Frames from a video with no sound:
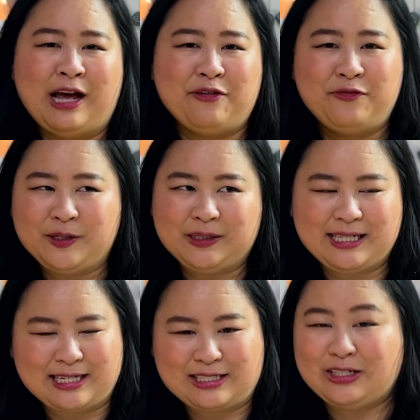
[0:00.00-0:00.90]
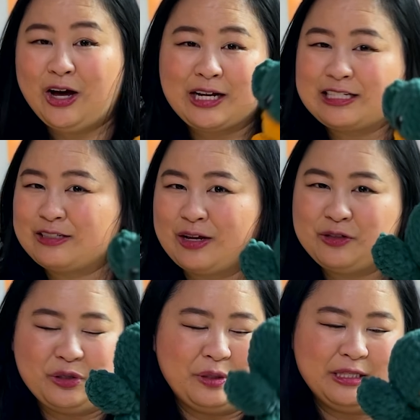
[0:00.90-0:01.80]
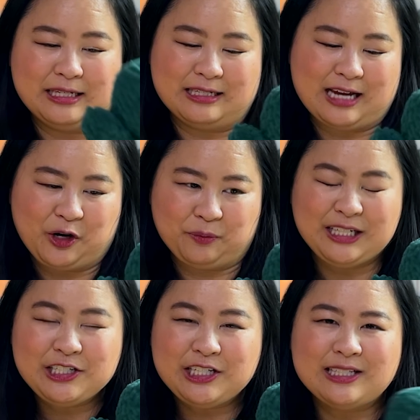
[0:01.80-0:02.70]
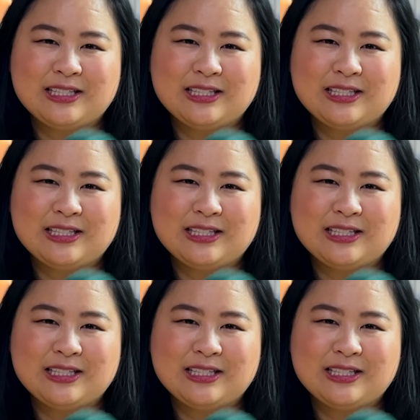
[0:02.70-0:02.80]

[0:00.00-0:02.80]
I feel like, as long as doing the entire plushie.